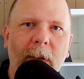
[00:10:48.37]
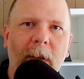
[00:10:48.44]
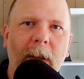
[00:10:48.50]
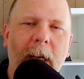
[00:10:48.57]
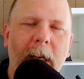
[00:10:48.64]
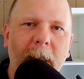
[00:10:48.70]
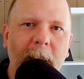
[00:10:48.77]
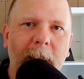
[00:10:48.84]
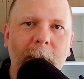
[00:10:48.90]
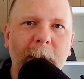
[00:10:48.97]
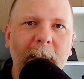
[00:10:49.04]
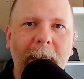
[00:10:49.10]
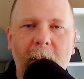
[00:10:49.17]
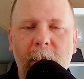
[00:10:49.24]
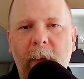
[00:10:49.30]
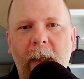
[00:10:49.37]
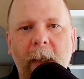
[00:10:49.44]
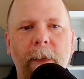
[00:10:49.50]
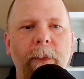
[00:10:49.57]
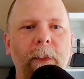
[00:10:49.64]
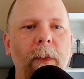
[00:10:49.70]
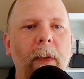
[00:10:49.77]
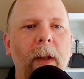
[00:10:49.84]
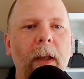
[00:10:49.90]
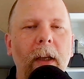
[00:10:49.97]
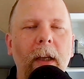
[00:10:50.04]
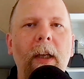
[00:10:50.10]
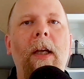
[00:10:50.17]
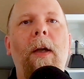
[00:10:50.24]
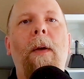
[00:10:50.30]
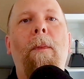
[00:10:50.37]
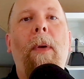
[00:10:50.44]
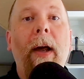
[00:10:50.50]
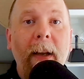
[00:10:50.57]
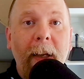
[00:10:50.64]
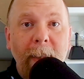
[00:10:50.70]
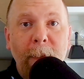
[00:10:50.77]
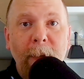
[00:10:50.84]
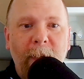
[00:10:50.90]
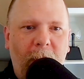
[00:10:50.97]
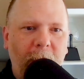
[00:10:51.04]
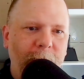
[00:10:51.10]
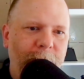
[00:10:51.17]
kind of needs to be downplayed. But let's move on.